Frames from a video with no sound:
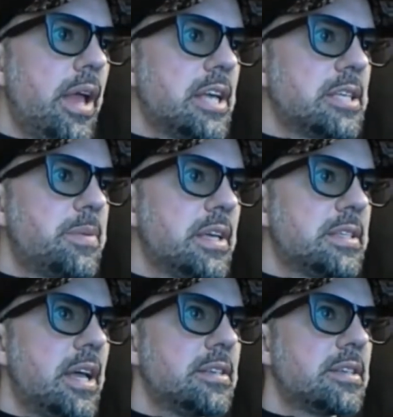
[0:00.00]

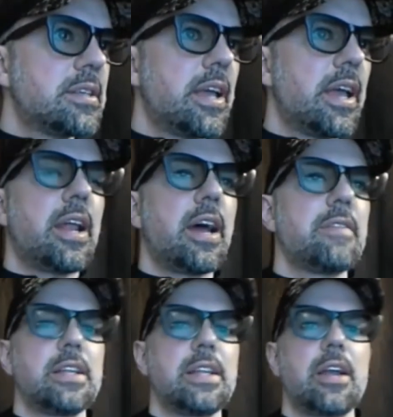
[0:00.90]
SPSS, and I've
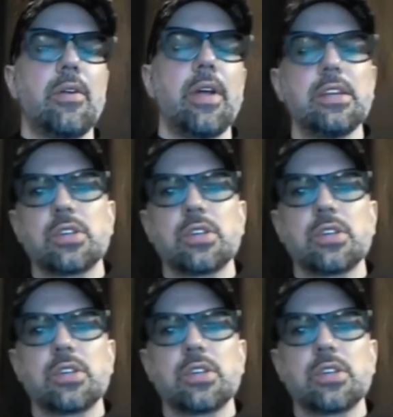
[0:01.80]
done that already.